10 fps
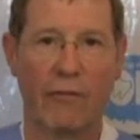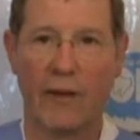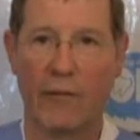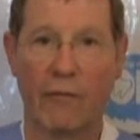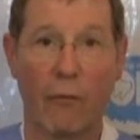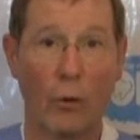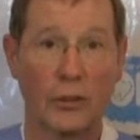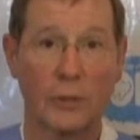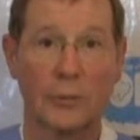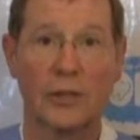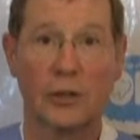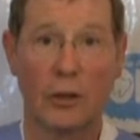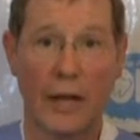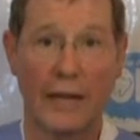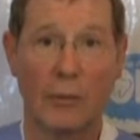favorite forceps that
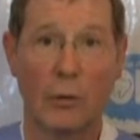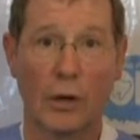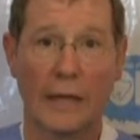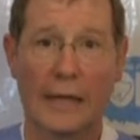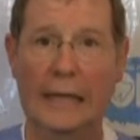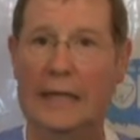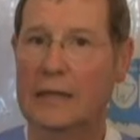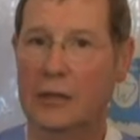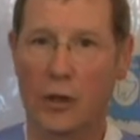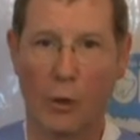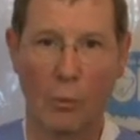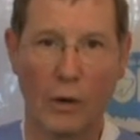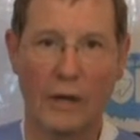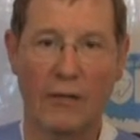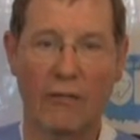you'd like to bring, you can
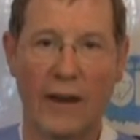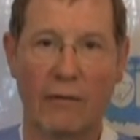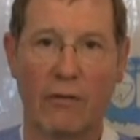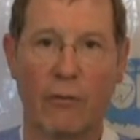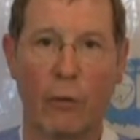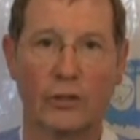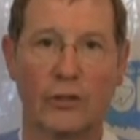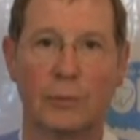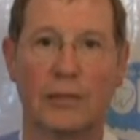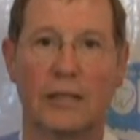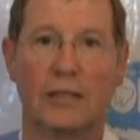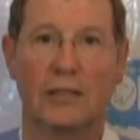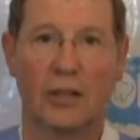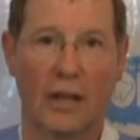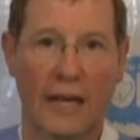bring your favorite forceps.
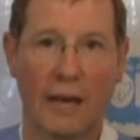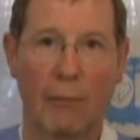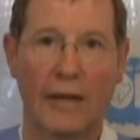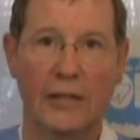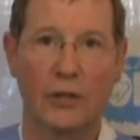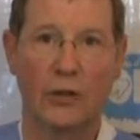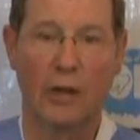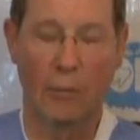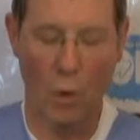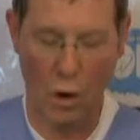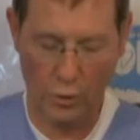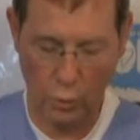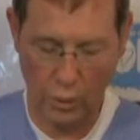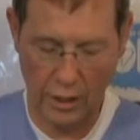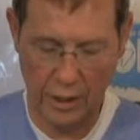Again, make sure they're marked
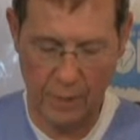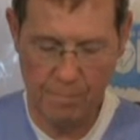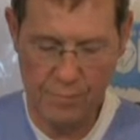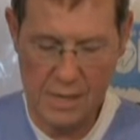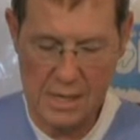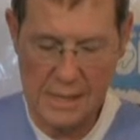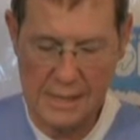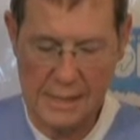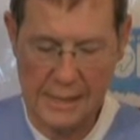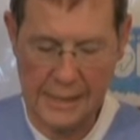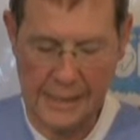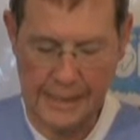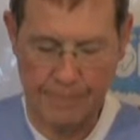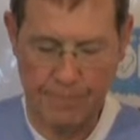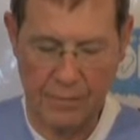well.
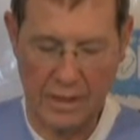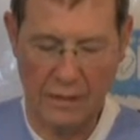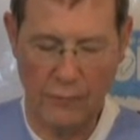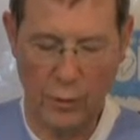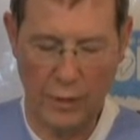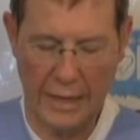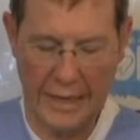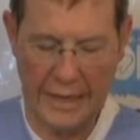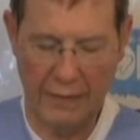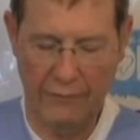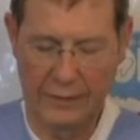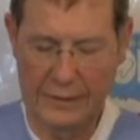If you have